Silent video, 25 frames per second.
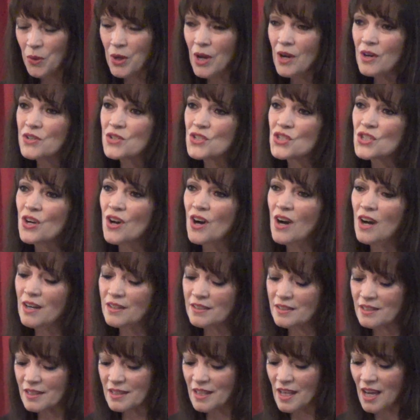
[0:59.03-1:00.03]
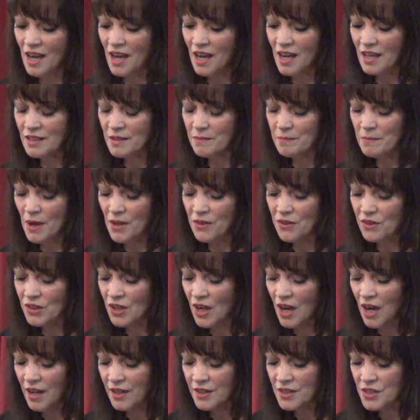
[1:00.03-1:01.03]
We are taught that Mother
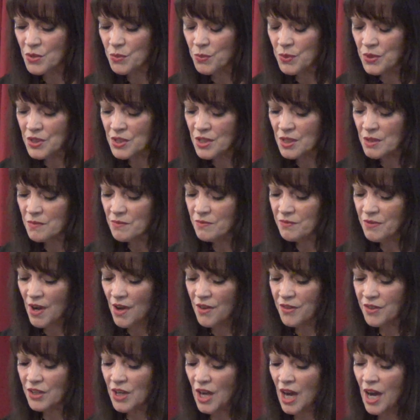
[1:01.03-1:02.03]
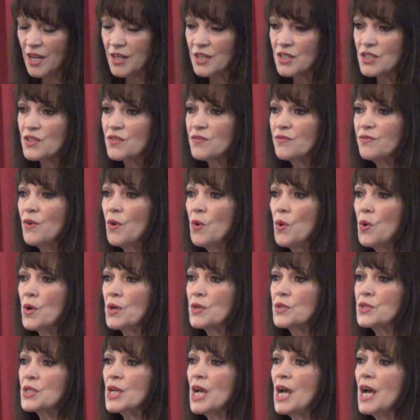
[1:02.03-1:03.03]
God is wisdom, Father God is
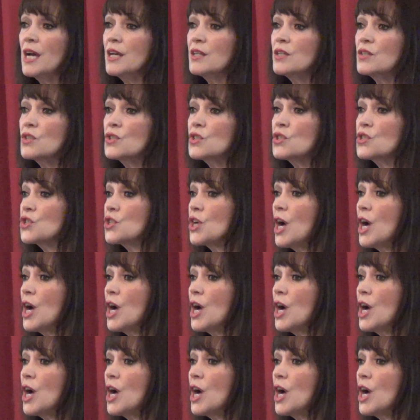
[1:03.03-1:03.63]
force, and